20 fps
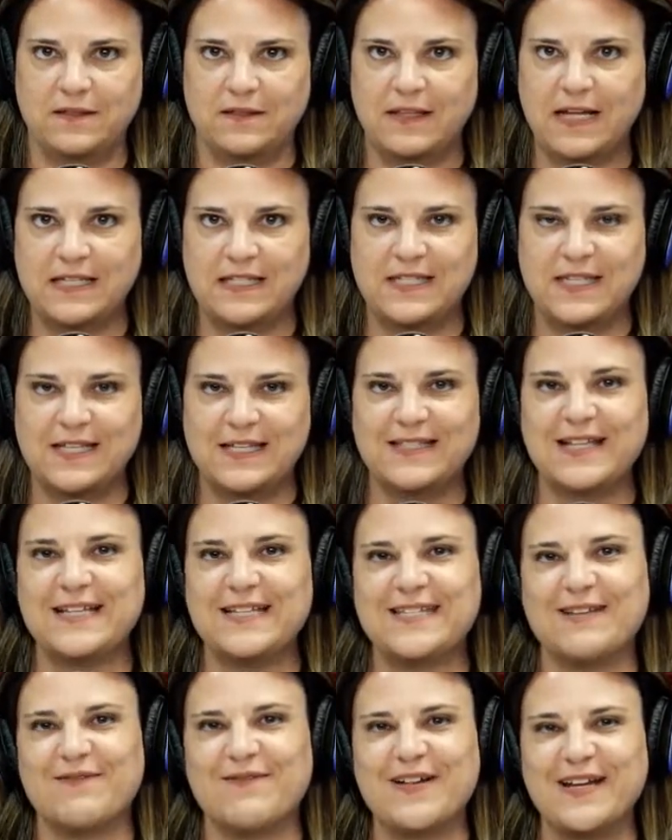That's
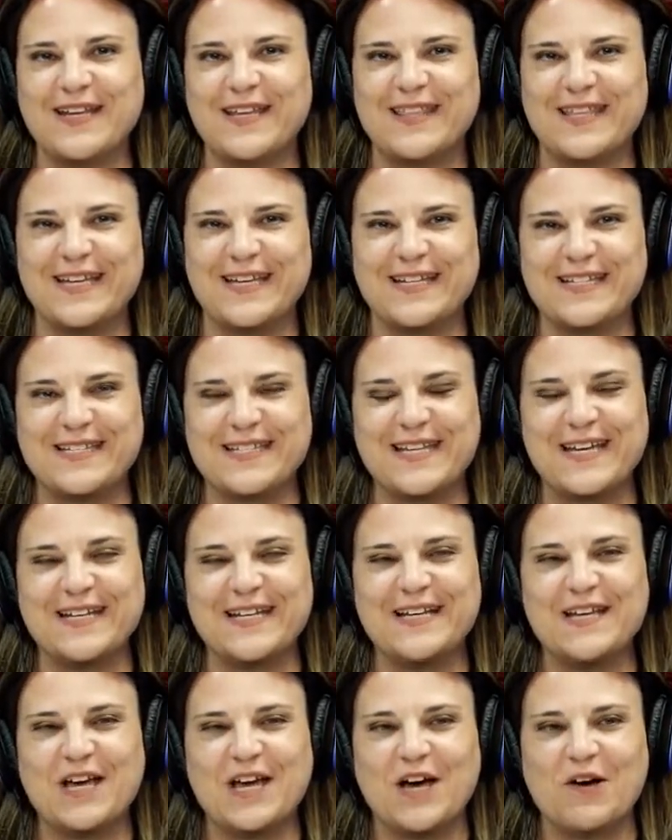the funny thing is that
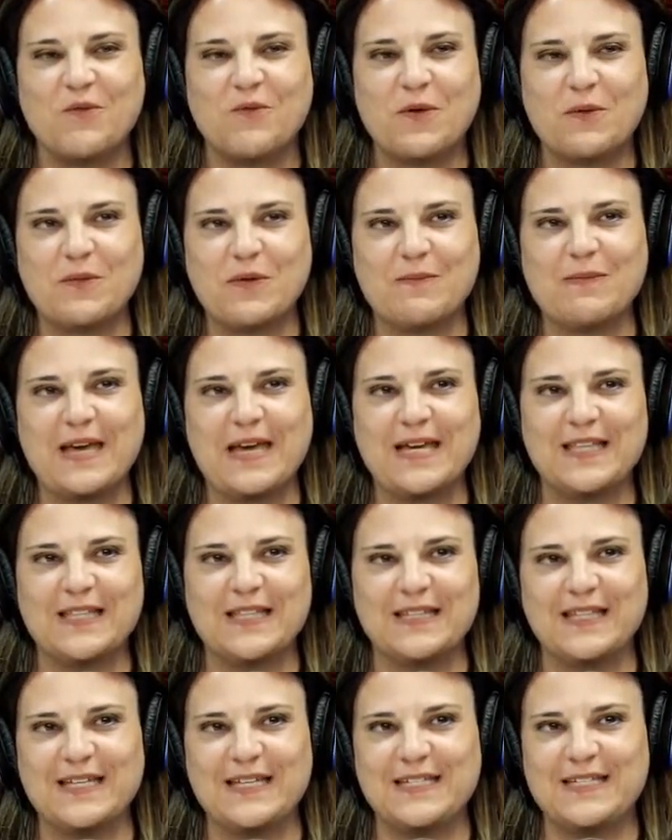when we make
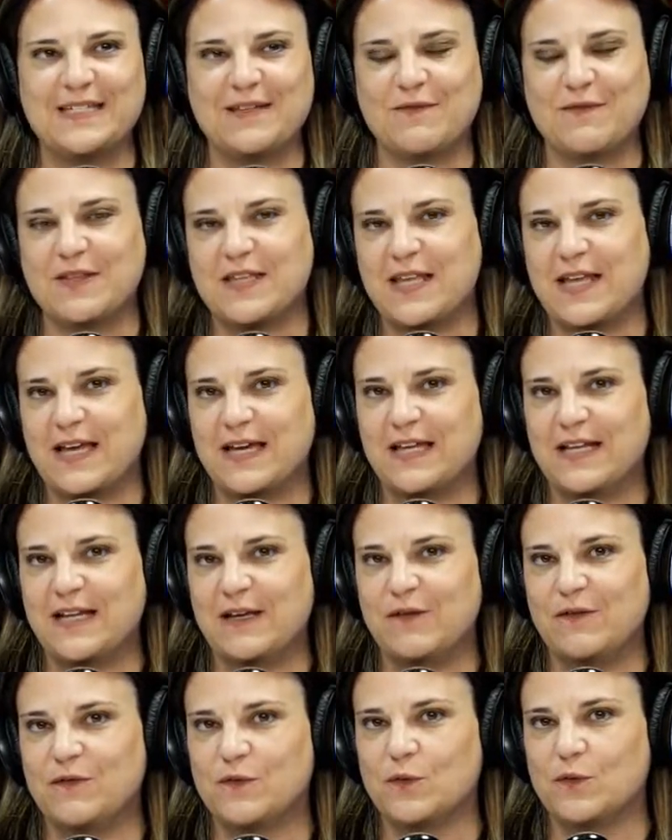the list of the
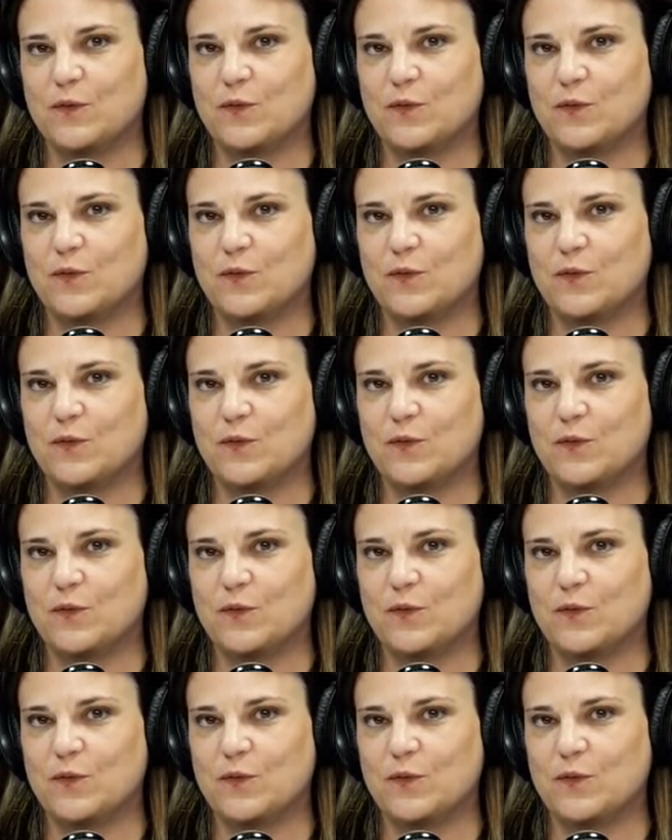negative,